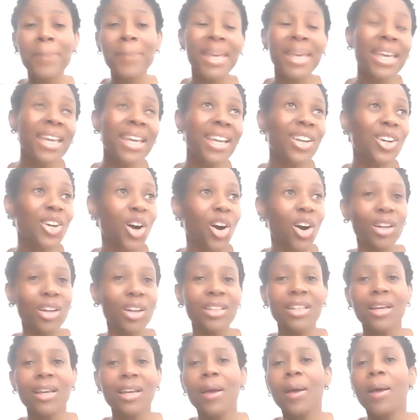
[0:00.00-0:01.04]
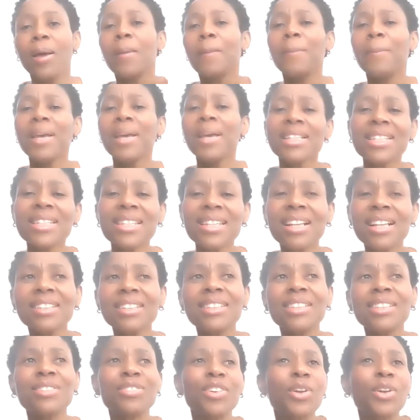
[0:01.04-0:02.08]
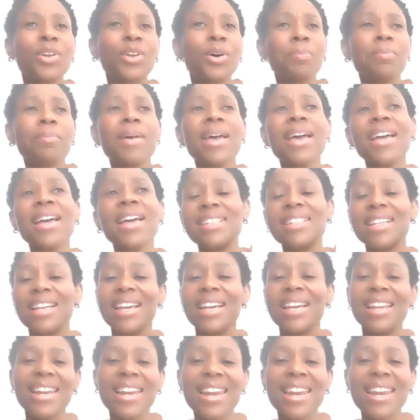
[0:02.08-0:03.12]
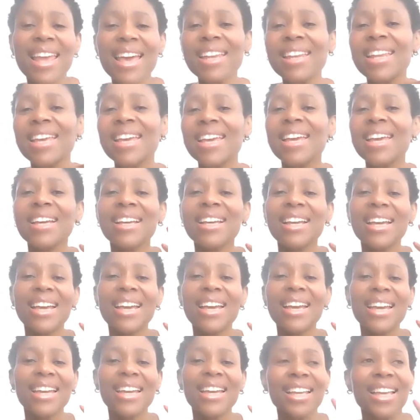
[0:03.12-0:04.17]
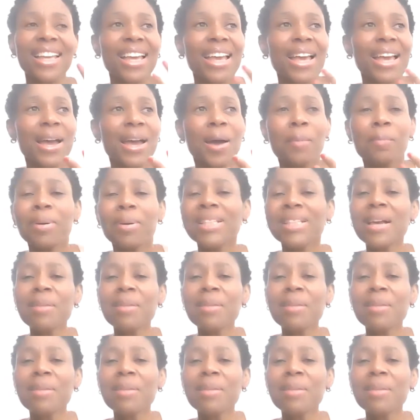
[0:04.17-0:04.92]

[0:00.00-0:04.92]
big on personal development and learning, but